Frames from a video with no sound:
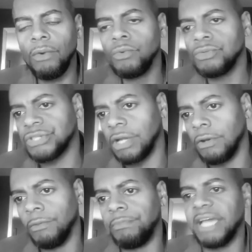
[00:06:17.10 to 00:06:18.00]

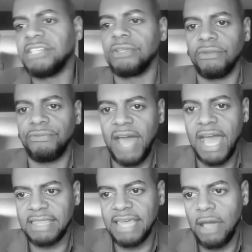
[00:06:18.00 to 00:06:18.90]
also based on the
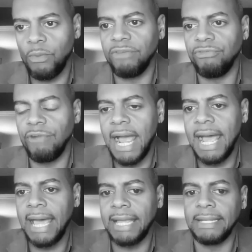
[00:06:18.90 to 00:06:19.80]
fact that we
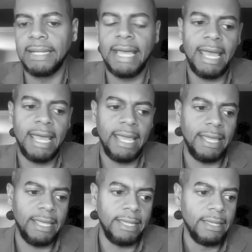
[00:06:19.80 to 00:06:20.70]
ran
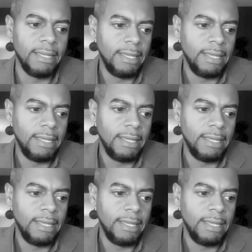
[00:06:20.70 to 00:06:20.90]
a